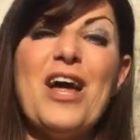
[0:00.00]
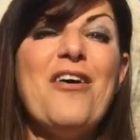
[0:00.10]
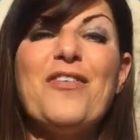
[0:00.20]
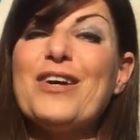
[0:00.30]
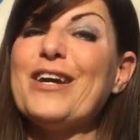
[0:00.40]

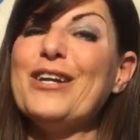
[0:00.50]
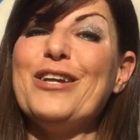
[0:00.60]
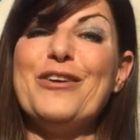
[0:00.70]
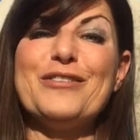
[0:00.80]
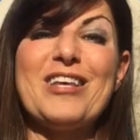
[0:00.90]
never going to
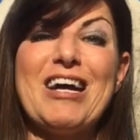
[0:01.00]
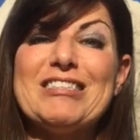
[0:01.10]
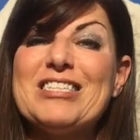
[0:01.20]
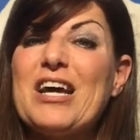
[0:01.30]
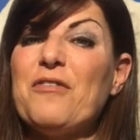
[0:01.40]
use
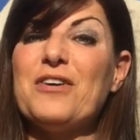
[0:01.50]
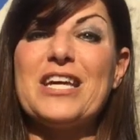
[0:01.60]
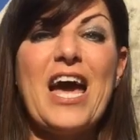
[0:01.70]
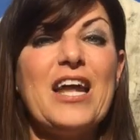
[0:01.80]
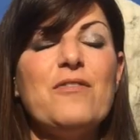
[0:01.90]
that stuff
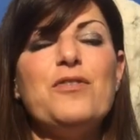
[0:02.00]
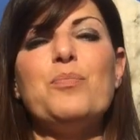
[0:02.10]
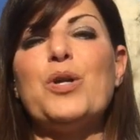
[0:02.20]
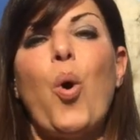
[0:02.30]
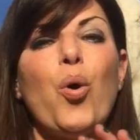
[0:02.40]
again. If you've
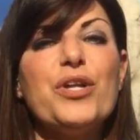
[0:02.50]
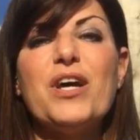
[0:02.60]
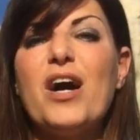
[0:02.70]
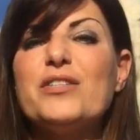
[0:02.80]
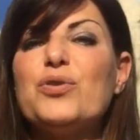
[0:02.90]
been
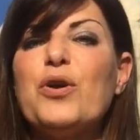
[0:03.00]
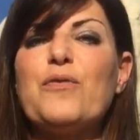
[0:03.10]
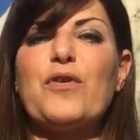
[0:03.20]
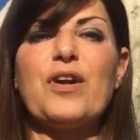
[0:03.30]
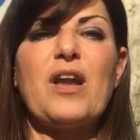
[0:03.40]
holding on to
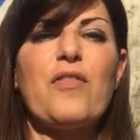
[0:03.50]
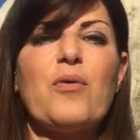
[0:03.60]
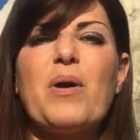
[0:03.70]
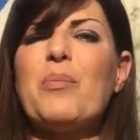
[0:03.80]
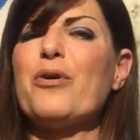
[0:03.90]
it for
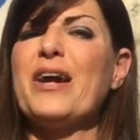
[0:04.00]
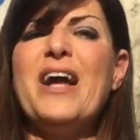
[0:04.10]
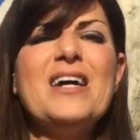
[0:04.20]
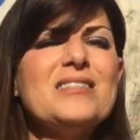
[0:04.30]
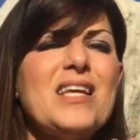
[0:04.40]
another memory,
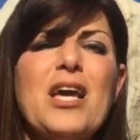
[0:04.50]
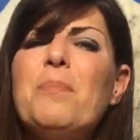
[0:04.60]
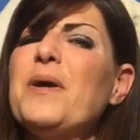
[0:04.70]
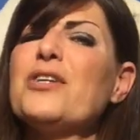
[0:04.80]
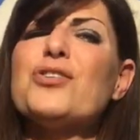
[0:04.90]
take
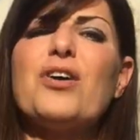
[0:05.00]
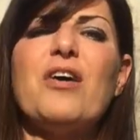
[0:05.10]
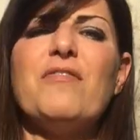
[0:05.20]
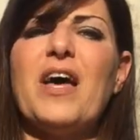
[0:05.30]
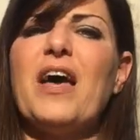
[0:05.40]
a picture
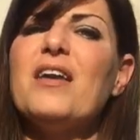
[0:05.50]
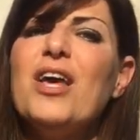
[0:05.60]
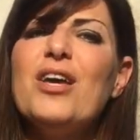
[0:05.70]
of it.